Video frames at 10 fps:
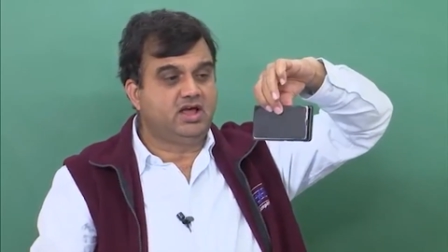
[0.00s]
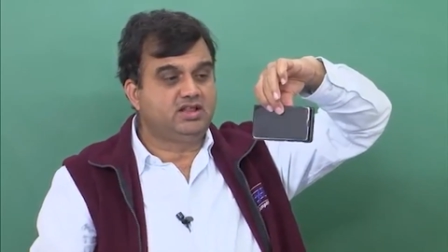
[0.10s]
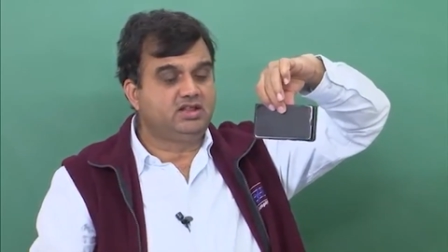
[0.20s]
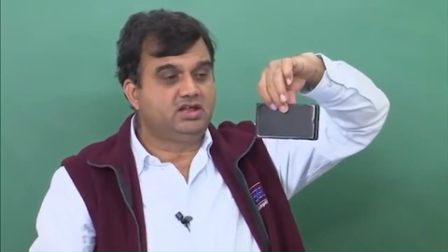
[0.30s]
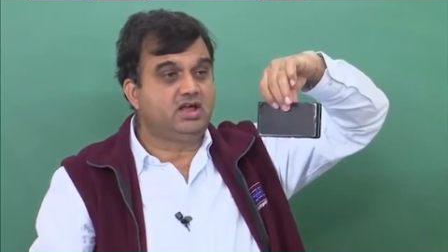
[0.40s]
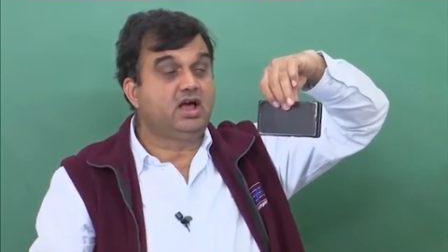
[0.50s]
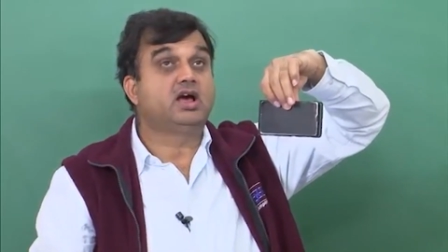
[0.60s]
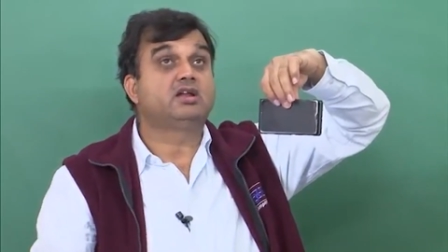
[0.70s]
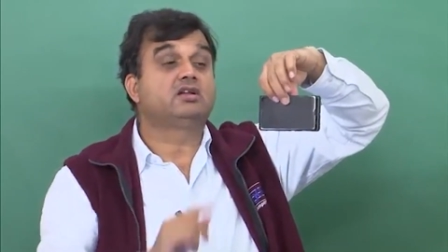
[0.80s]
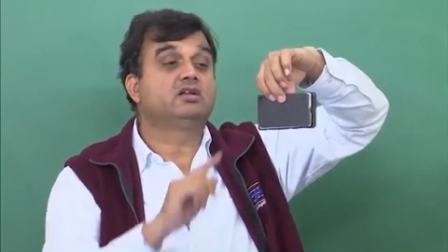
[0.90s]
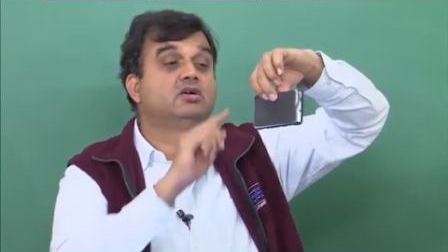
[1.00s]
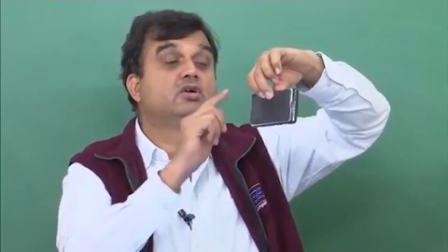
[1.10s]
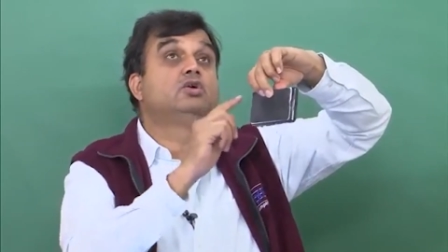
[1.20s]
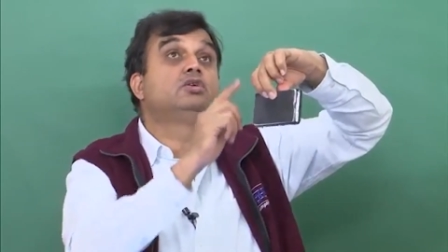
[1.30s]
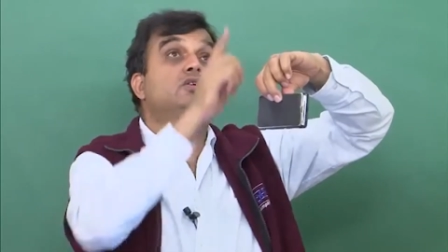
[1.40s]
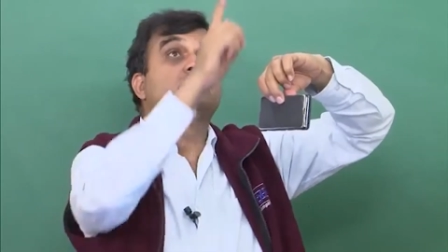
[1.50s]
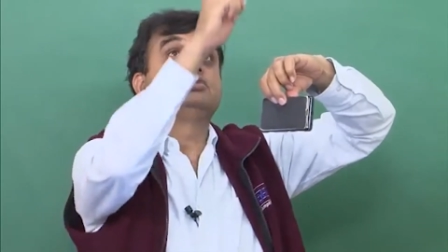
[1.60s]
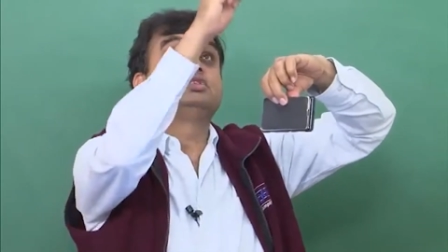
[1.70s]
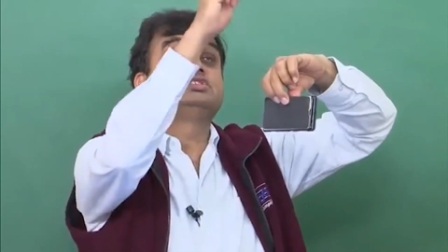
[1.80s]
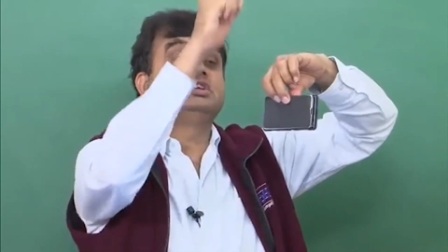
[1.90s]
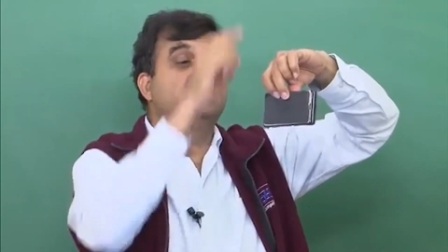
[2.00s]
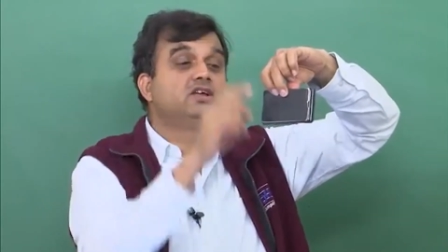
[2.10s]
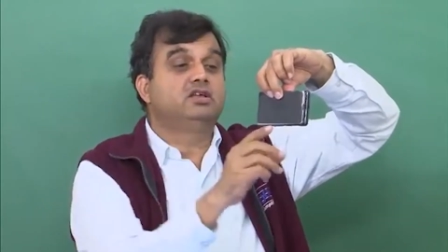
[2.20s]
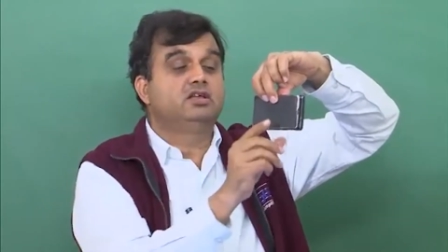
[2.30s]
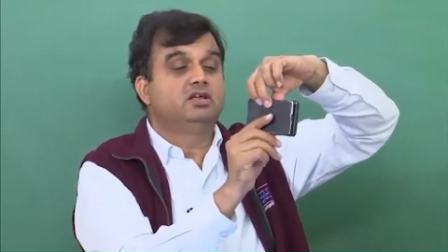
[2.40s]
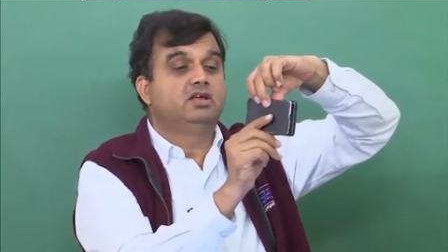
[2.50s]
and they are hooked to the ceiling,